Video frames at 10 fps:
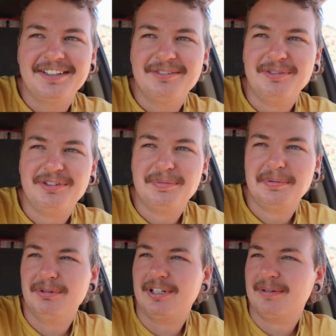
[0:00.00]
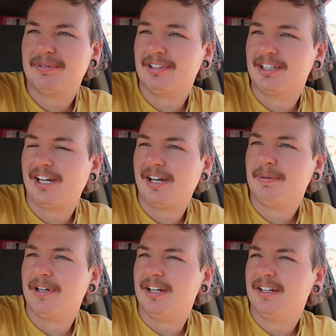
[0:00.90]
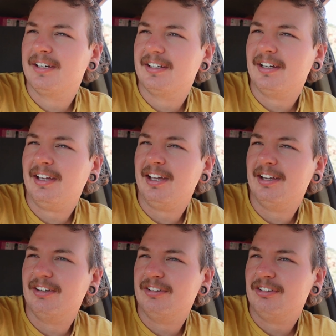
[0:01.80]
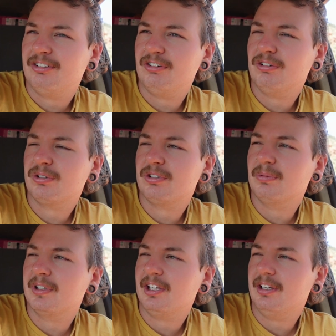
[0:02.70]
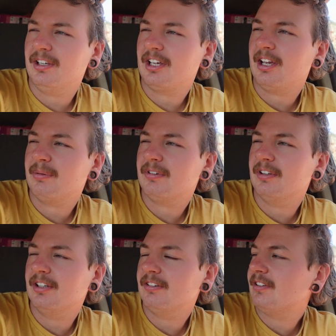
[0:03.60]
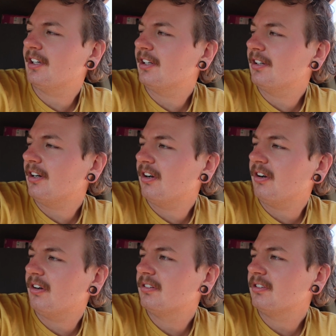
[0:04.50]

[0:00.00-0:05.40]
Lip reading: We've just pulled after the car park and she's looked at Wiki Camps and then said, oh,